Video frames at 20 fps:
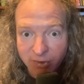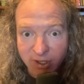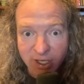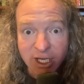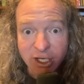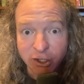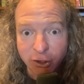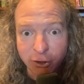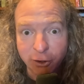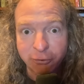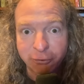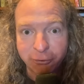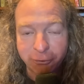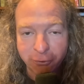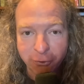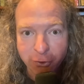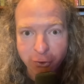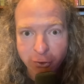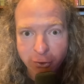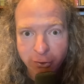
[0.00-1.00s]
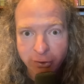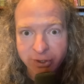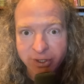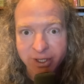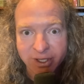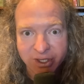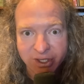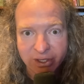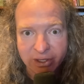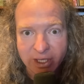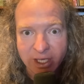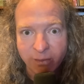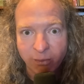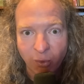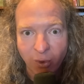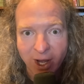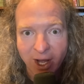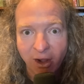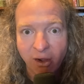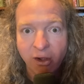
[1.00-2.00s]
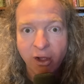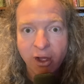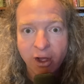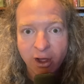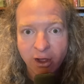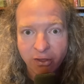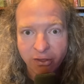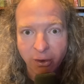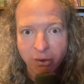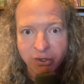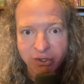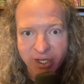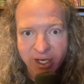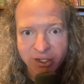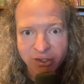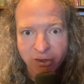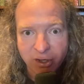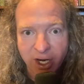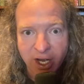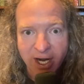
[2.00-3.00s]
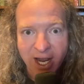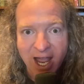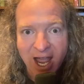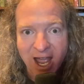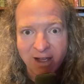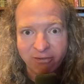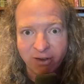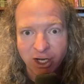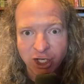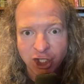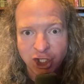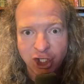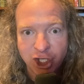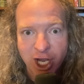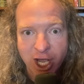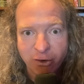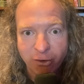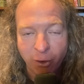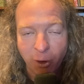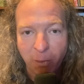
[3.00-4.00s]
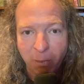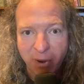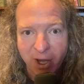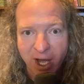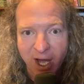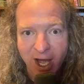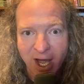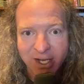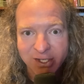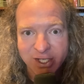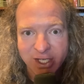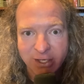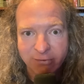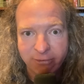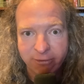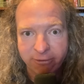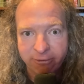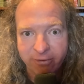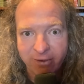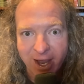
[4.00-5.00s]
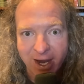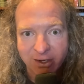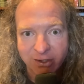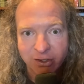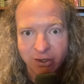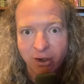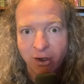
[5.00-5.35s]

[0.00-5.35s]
eat good foods, sleep well, those things are going to have a general positive effect